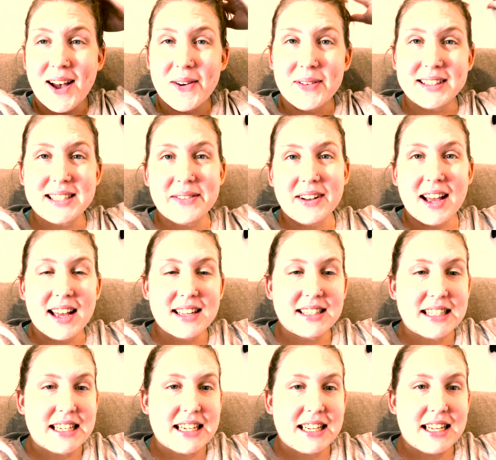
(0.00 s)
What's up
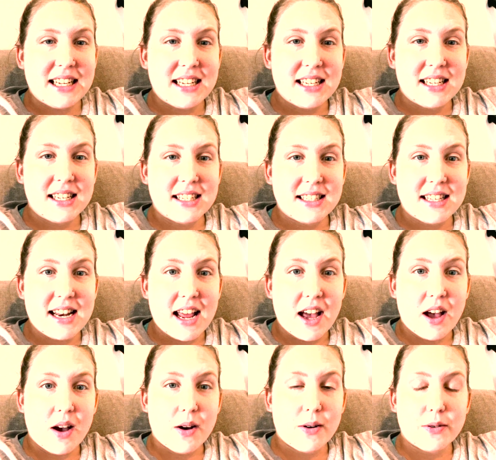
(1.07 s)
guys? It is
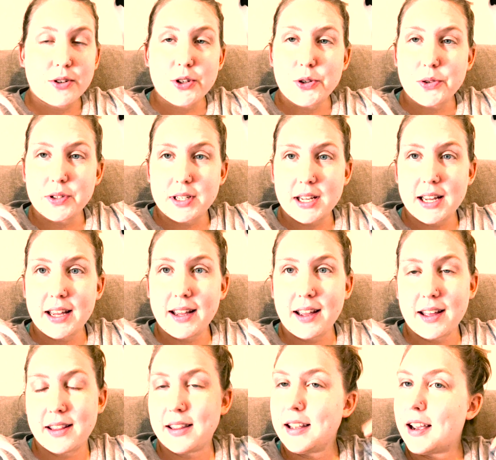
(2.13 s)
now Tuesday
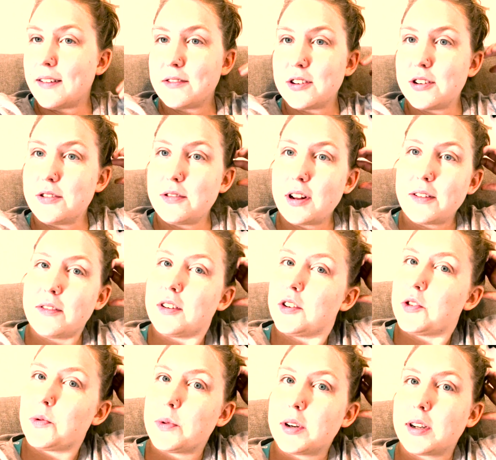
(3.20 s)
in the afternoon. I
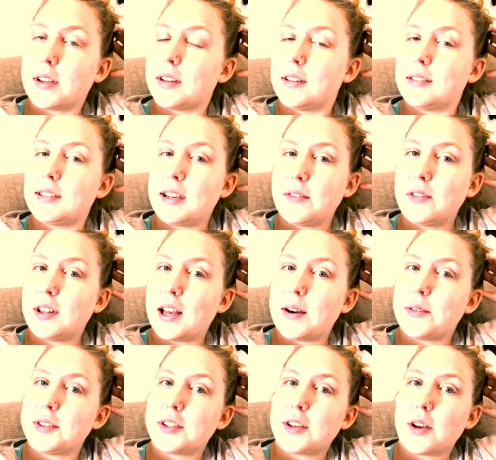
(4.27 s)
finished work several
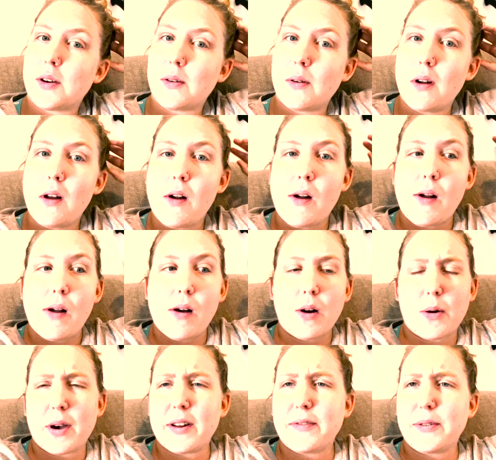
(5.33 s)
hours ago,
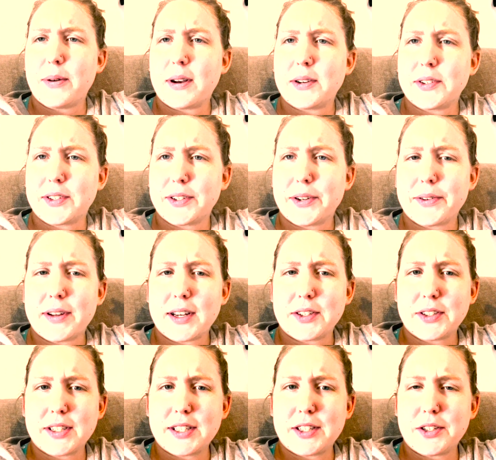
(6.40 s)
quite a few hours ago
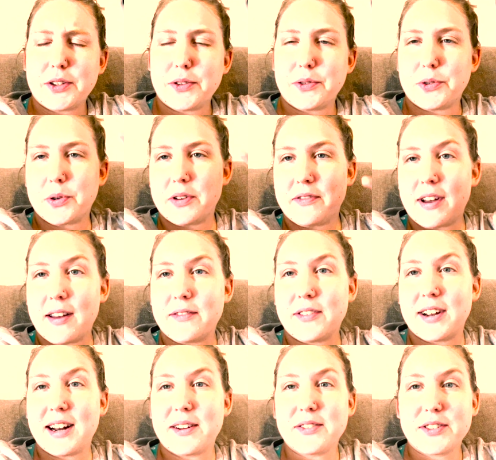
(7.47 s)
actually. It's 2.25
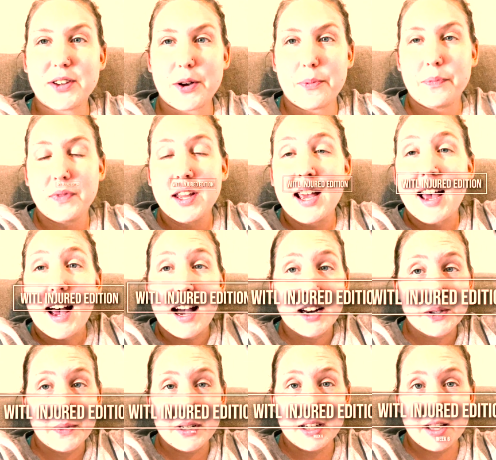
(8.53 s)
right now. So I
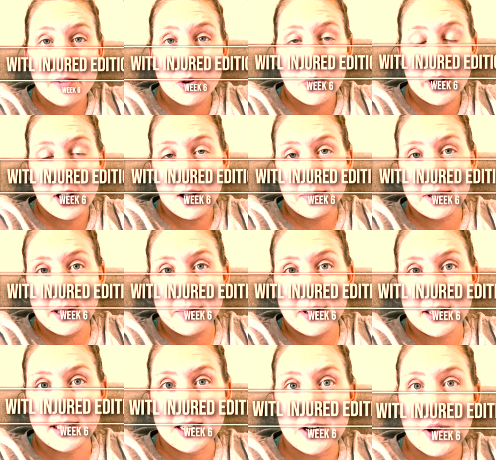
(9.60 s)
just wanted to give a quick update
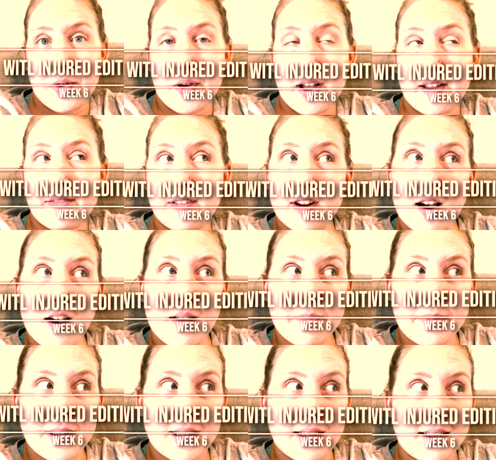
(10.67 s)
because I know I have not
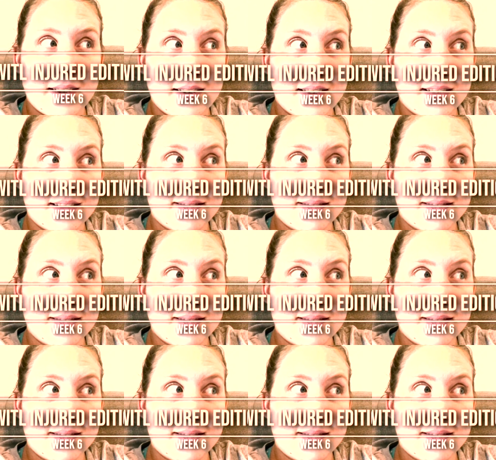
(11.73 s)
been